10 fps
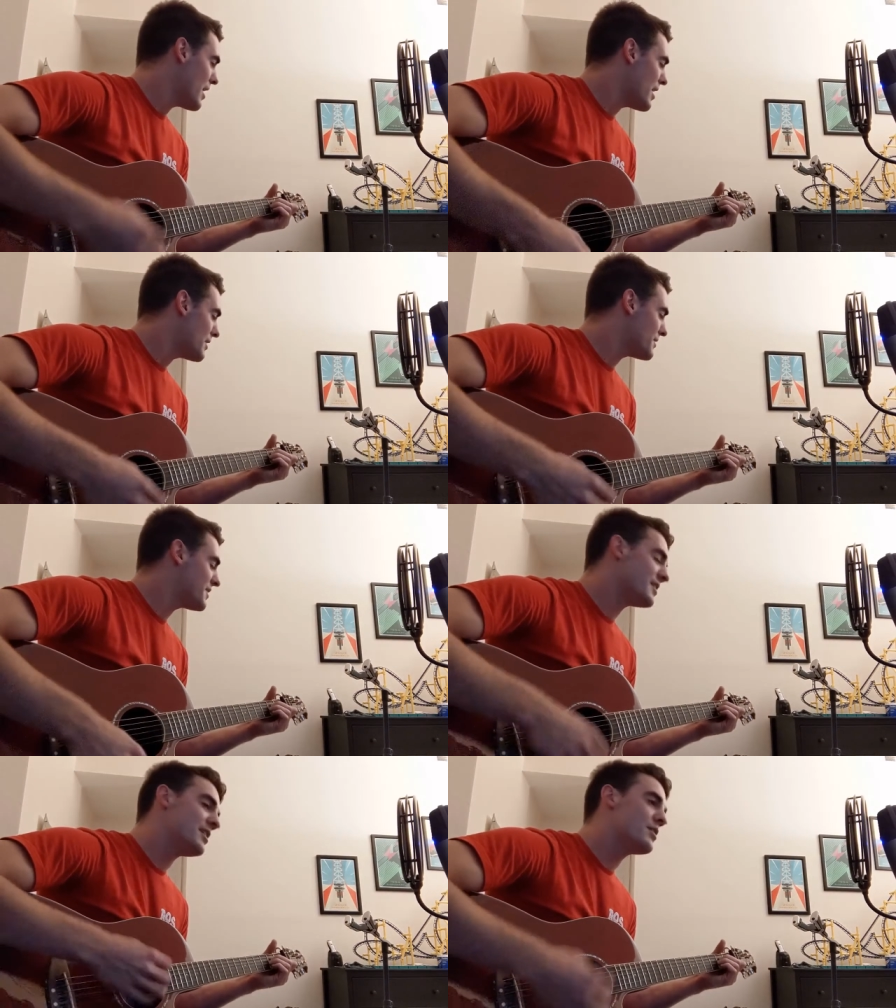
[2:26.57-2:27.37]
and
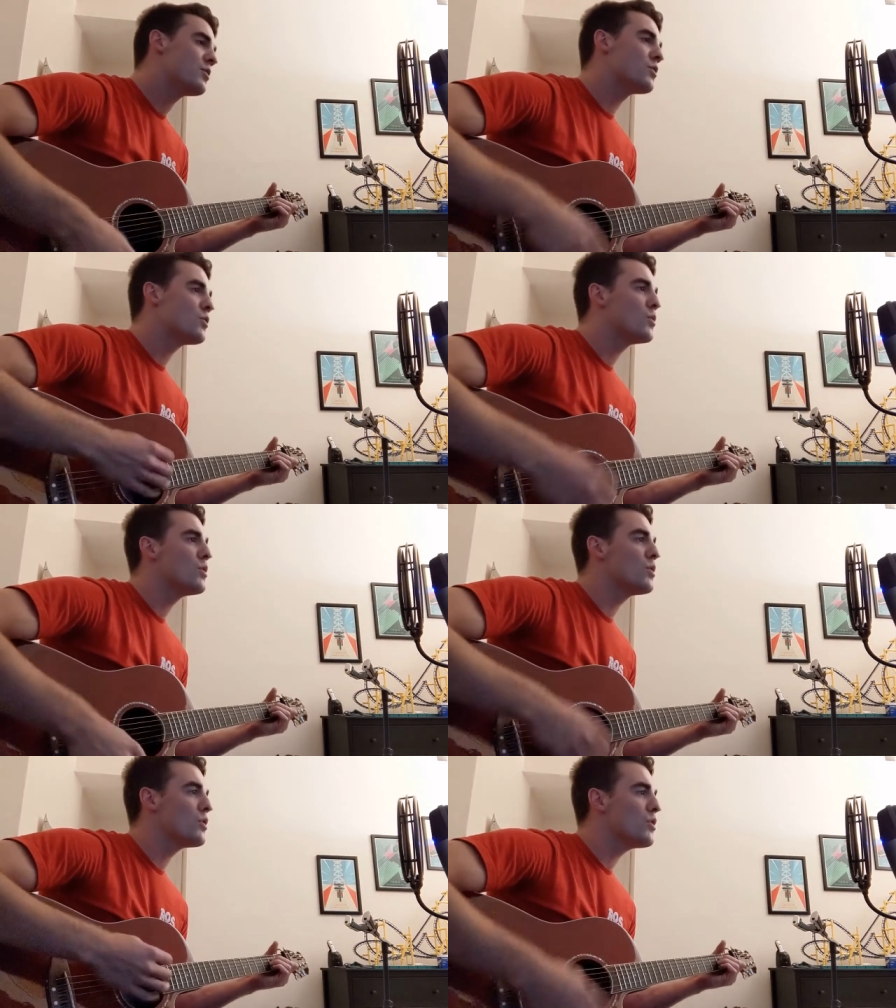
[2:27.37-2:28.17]
see the
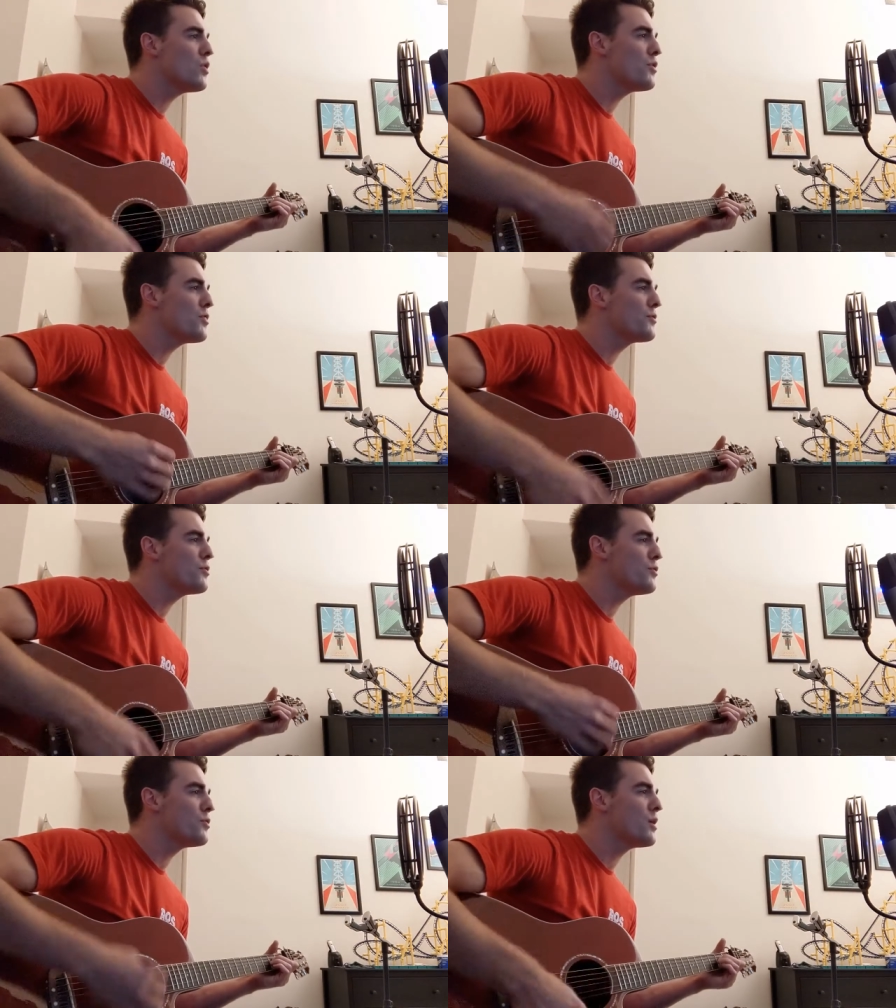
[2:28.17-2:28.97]
world
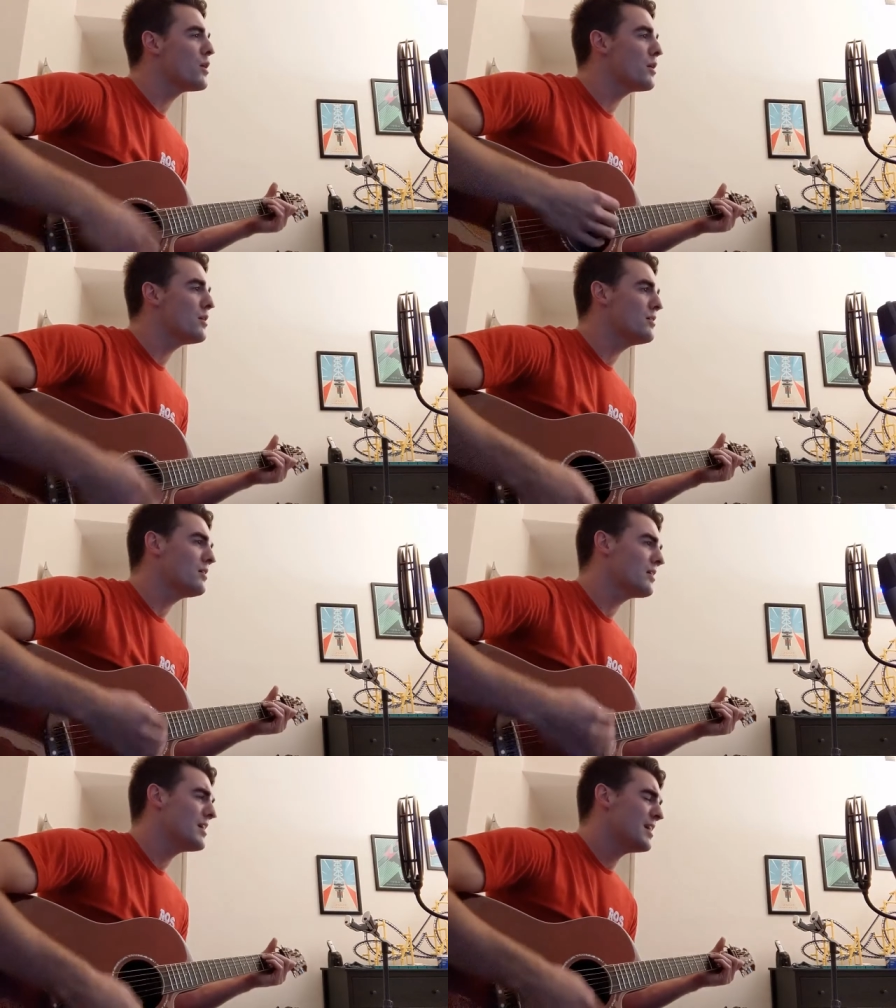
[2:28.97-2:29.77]
through a uh,
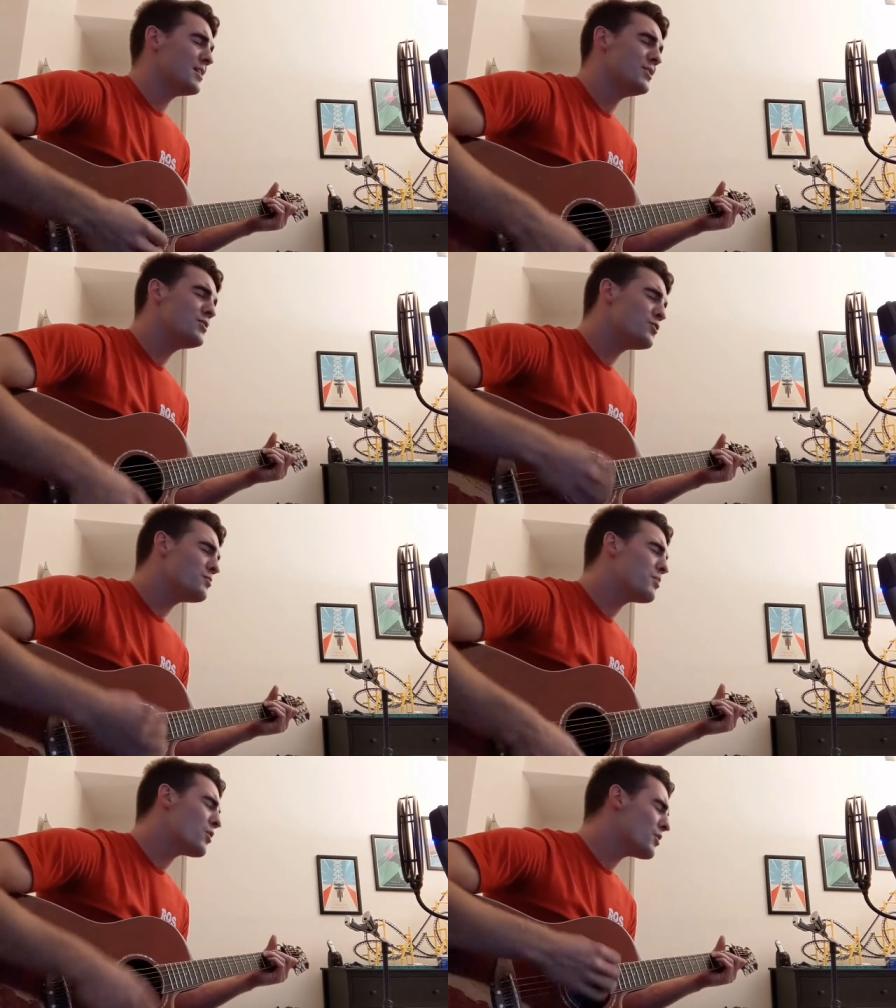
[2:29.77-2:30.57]

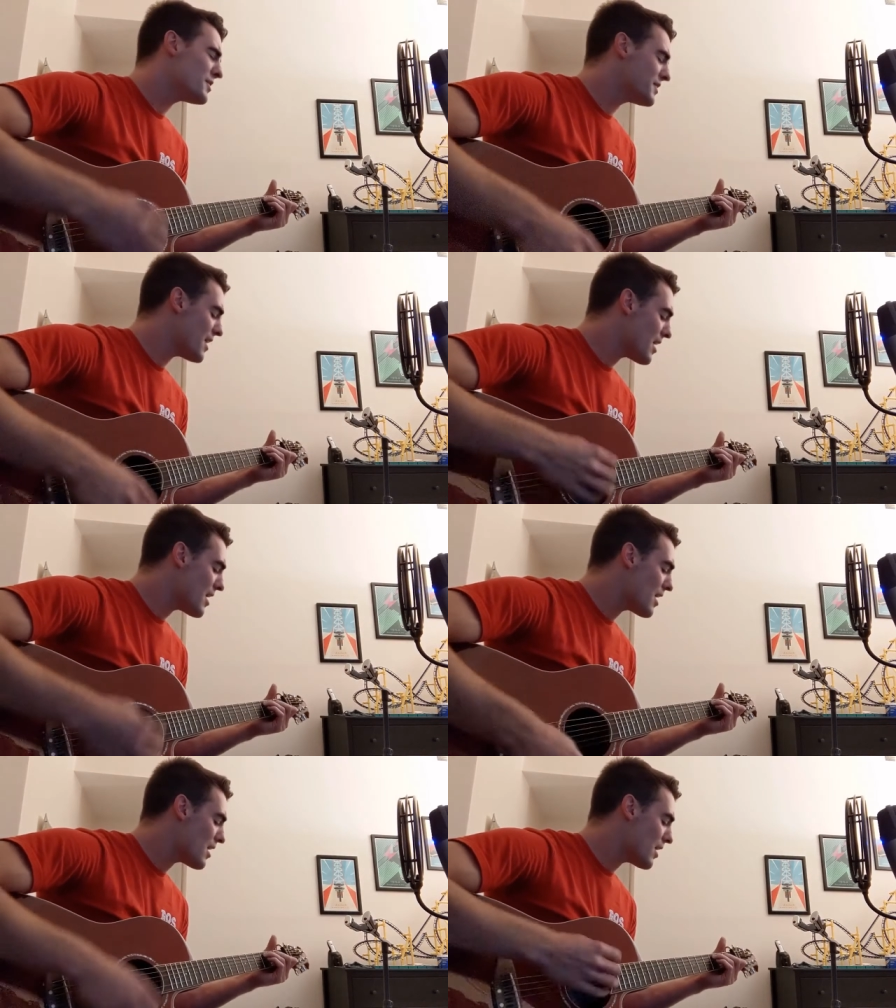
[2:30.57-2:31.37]
newborn's
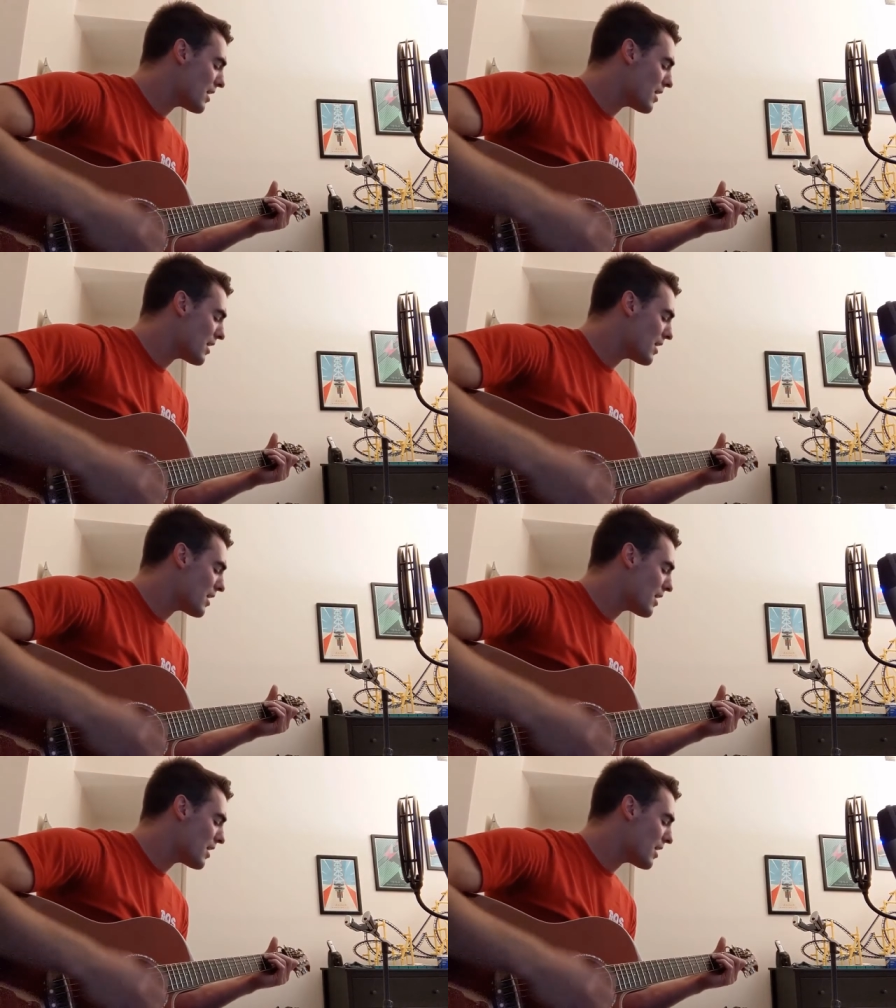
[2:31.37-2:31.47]
eye